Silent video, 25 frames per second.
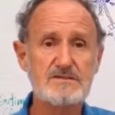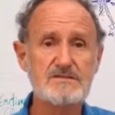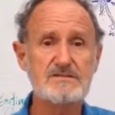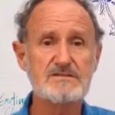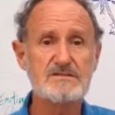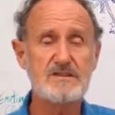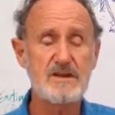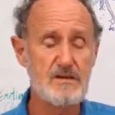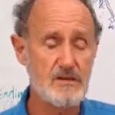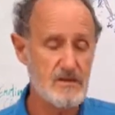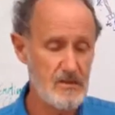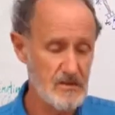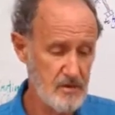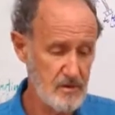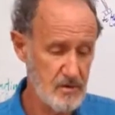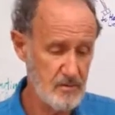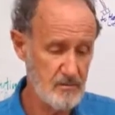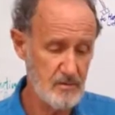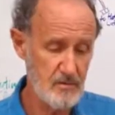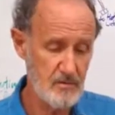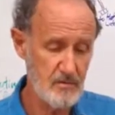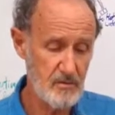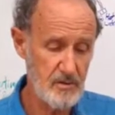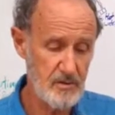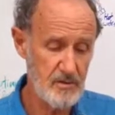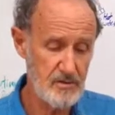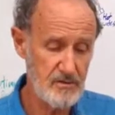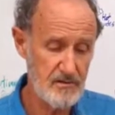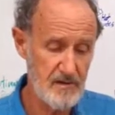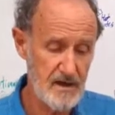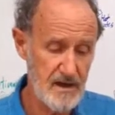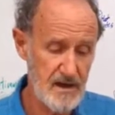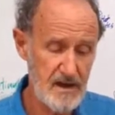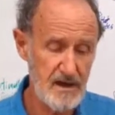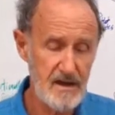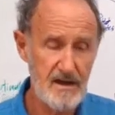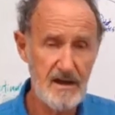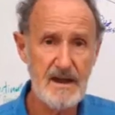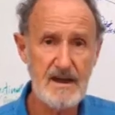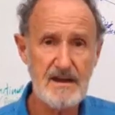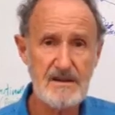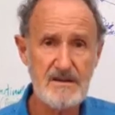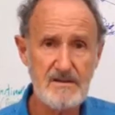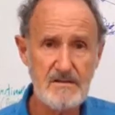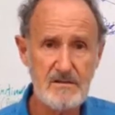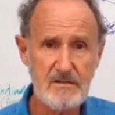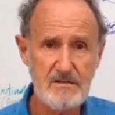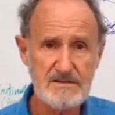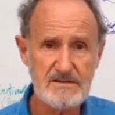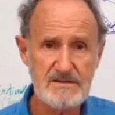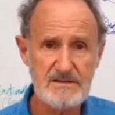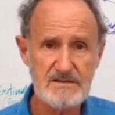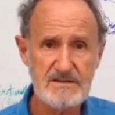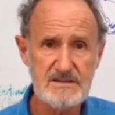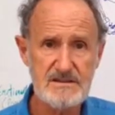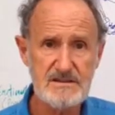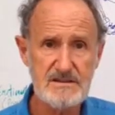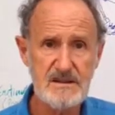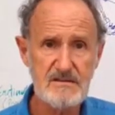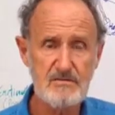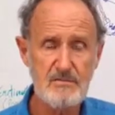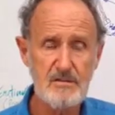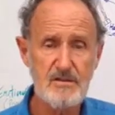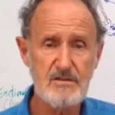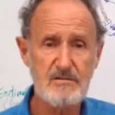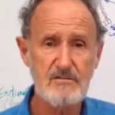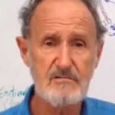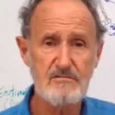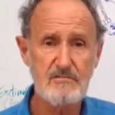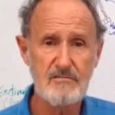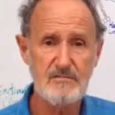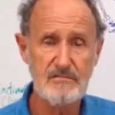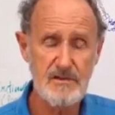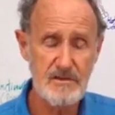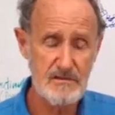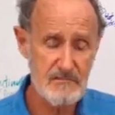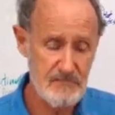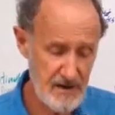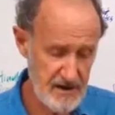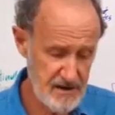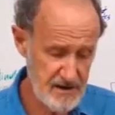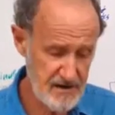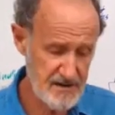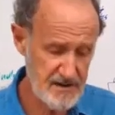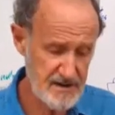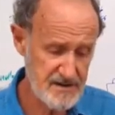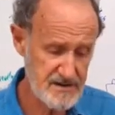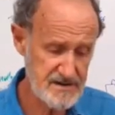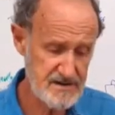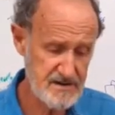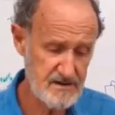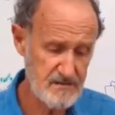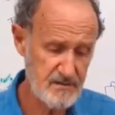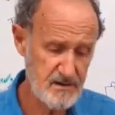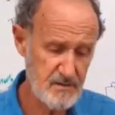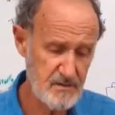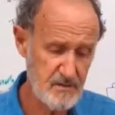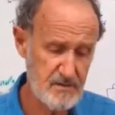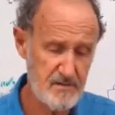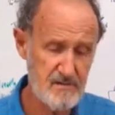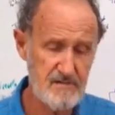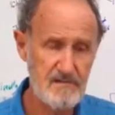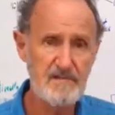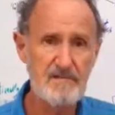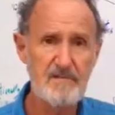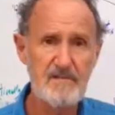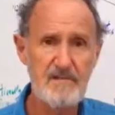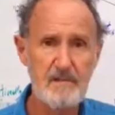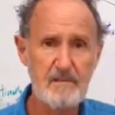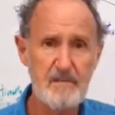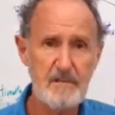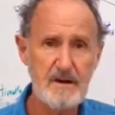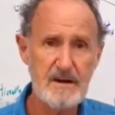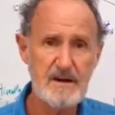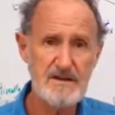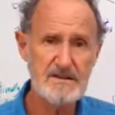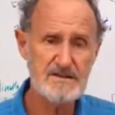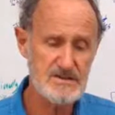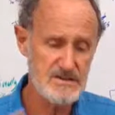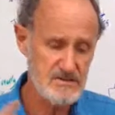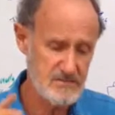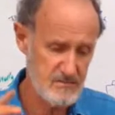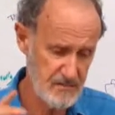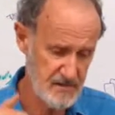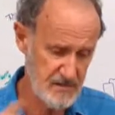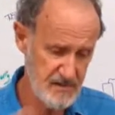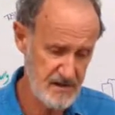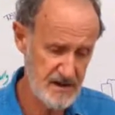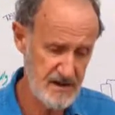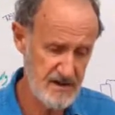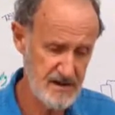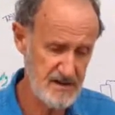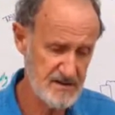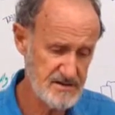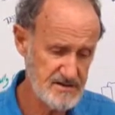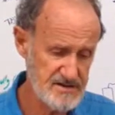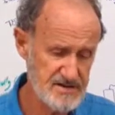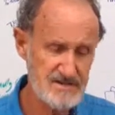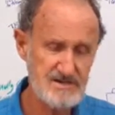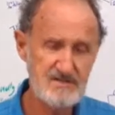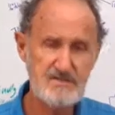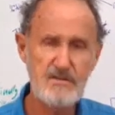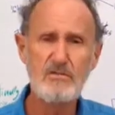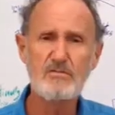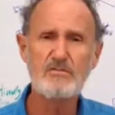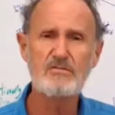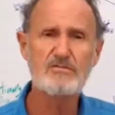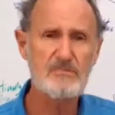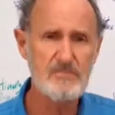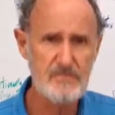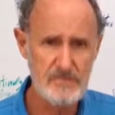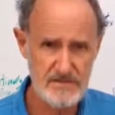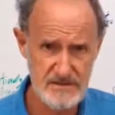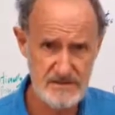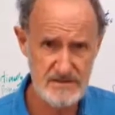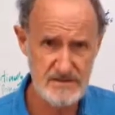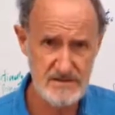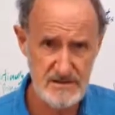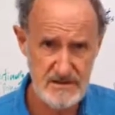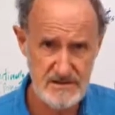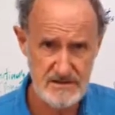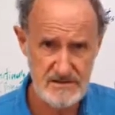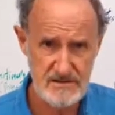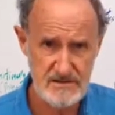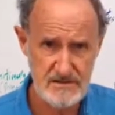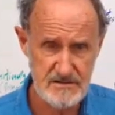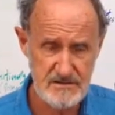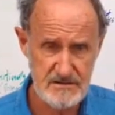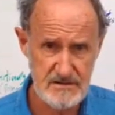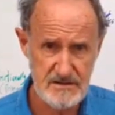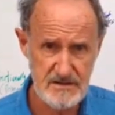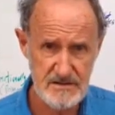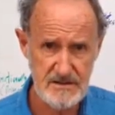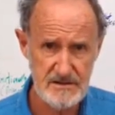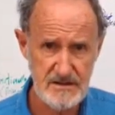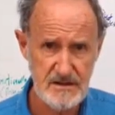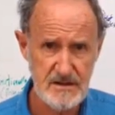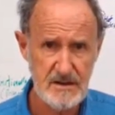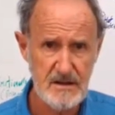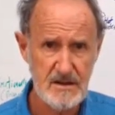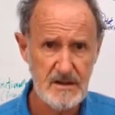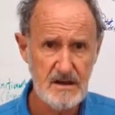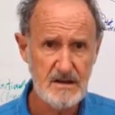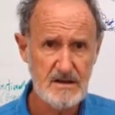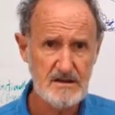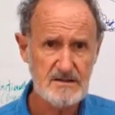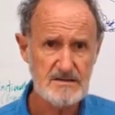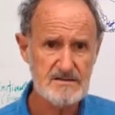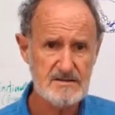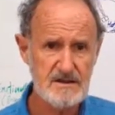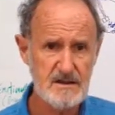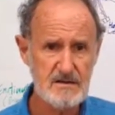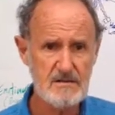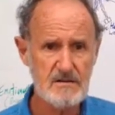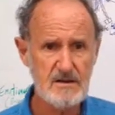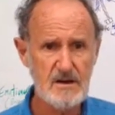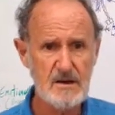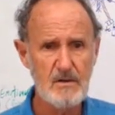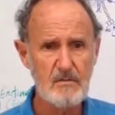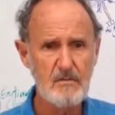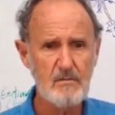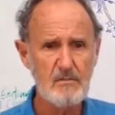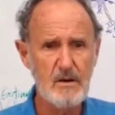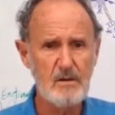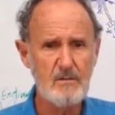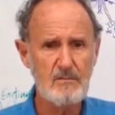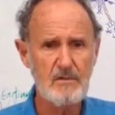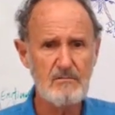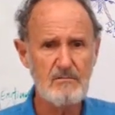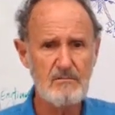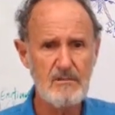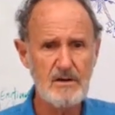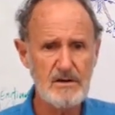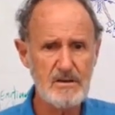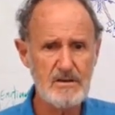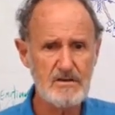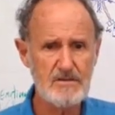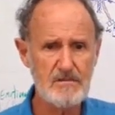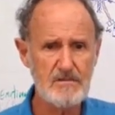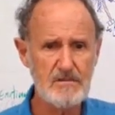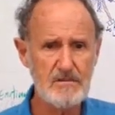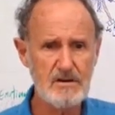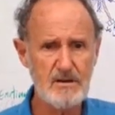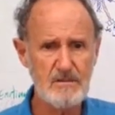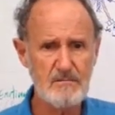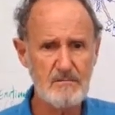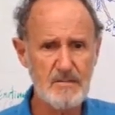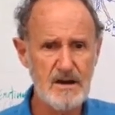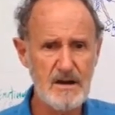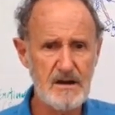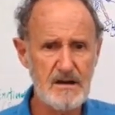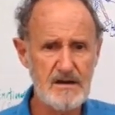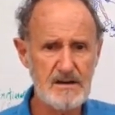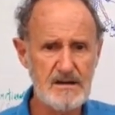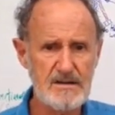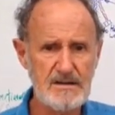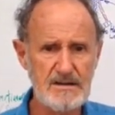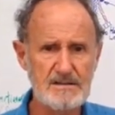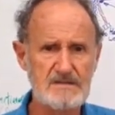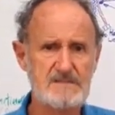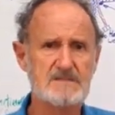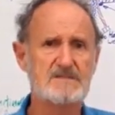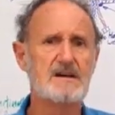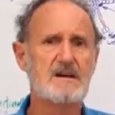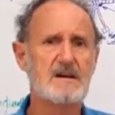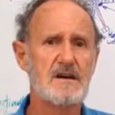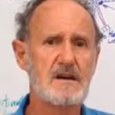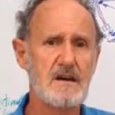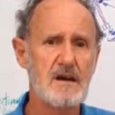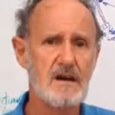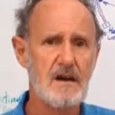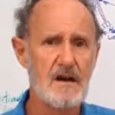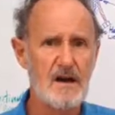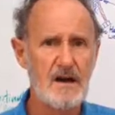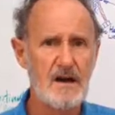which is going to help her with her antioxidant, with her free radical activity, with her inflammation, with allergies, all sorts of things, okay? So what we're really talking about is